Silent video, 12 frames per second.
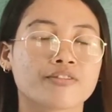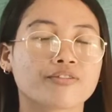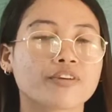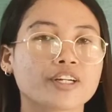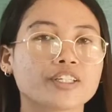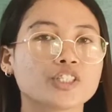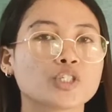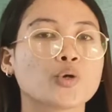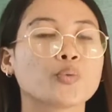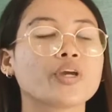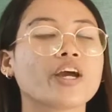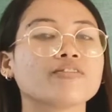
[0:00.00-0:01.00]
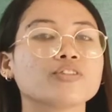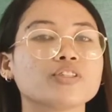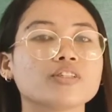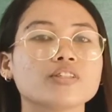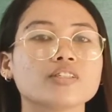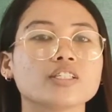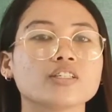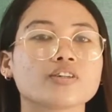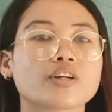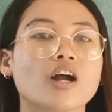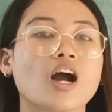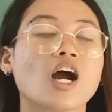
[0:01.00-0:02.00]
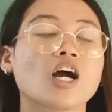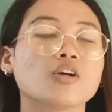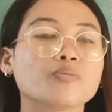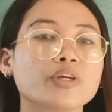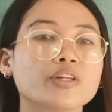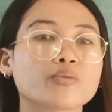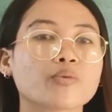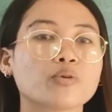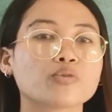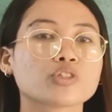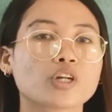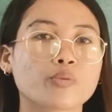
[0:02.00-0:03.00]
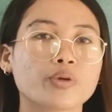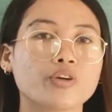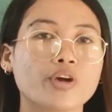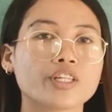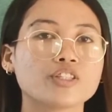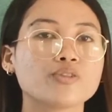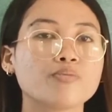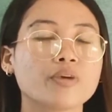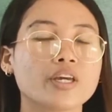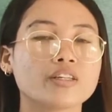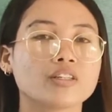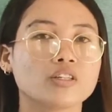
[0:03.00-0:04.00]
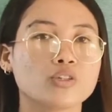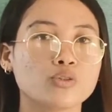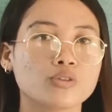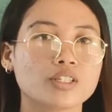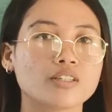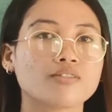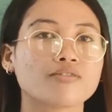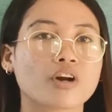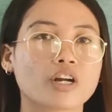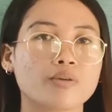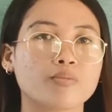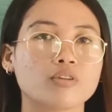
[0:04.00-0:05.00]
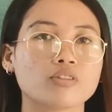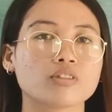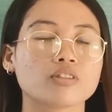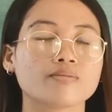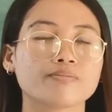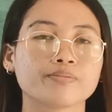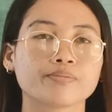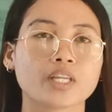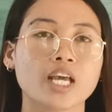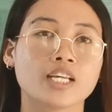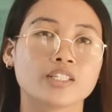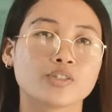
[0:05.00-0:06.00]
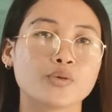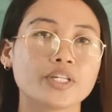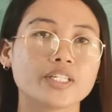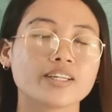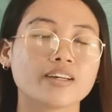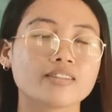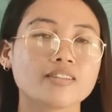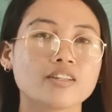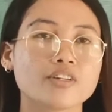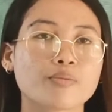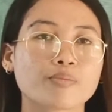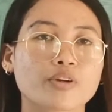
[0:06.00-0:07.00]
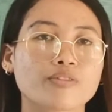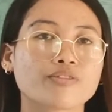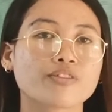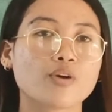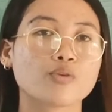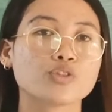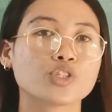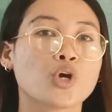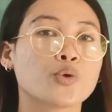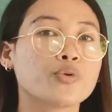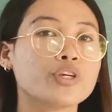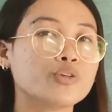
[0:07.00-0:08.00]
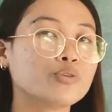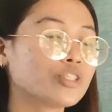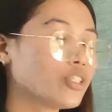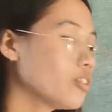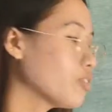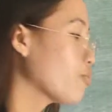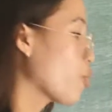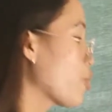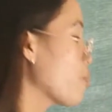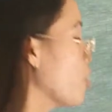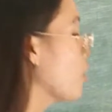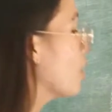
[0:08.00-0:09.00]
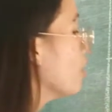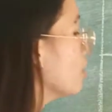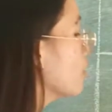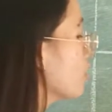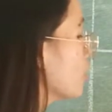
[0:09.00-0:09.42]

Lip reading: First, we have to consider how many rows are we going to make using the variables. So in getting the number of rows, we use this formula,